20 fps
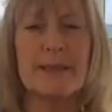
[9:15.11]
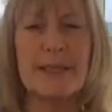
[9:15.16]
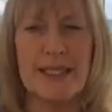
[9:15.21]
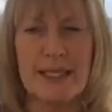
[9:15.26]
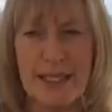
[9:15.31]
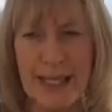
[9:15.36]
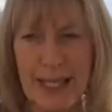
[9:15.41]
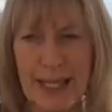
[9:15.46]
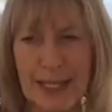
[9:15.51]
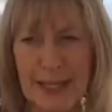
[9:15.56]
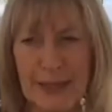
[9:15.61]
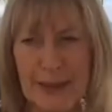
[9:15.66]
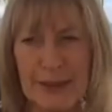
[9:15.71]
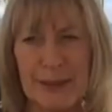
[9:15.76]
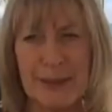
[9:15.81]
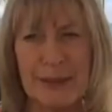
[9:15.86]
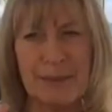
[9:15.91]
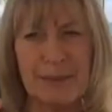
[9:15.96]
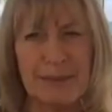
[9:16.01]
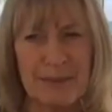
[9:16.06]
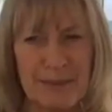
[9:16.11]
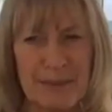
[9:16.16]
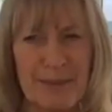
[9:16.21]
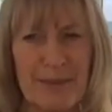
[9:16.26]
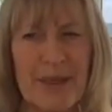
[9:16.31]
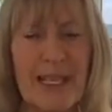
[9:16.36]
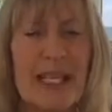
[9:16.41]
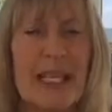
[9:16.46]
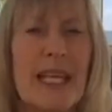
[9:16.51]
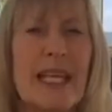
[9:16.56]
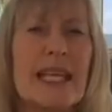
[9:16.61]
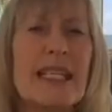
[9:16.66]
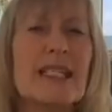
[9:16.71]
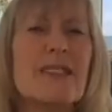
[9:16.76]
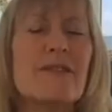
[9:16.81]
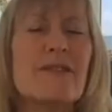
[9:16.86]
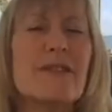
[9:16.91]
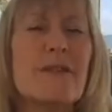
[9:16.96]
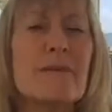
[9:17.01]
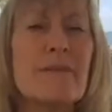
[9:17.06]
cycle. It's
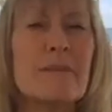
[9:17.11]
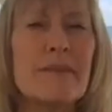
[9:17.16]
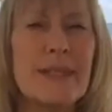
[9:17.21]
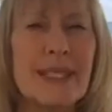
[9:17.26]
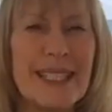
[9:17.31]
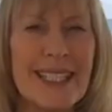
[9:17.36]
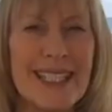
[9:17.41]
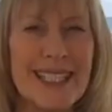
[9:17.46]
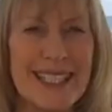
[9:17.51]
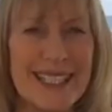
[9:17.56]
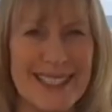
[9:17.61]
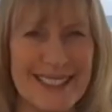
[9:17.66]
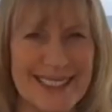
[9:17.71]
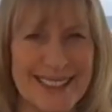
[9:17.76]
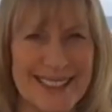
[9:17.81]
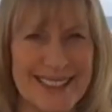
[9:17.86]
familiar.